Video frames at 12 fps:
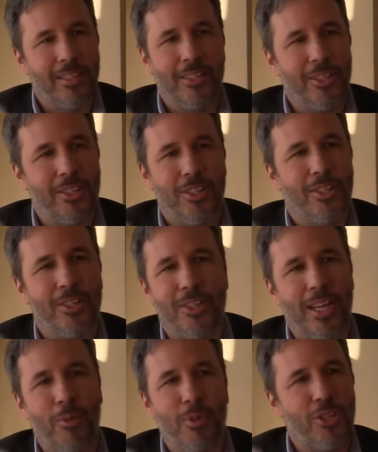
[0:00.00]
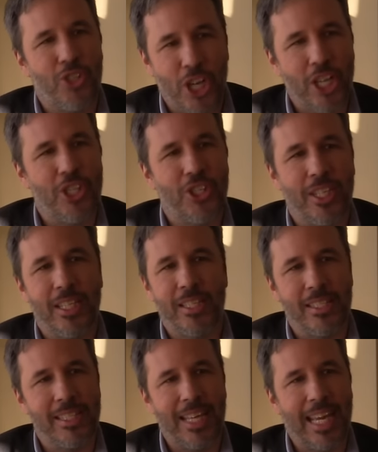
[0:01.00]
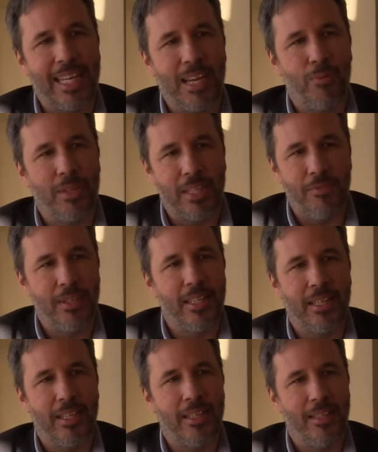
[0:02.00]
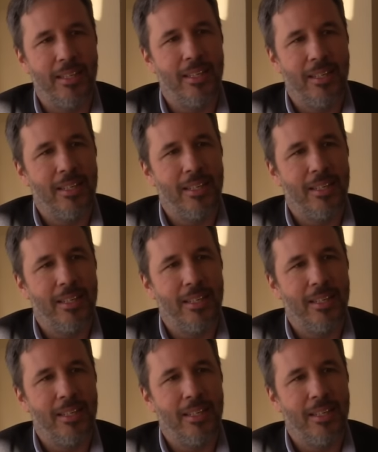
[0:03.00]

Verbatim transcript: Uh, I will change things, and I will definitely,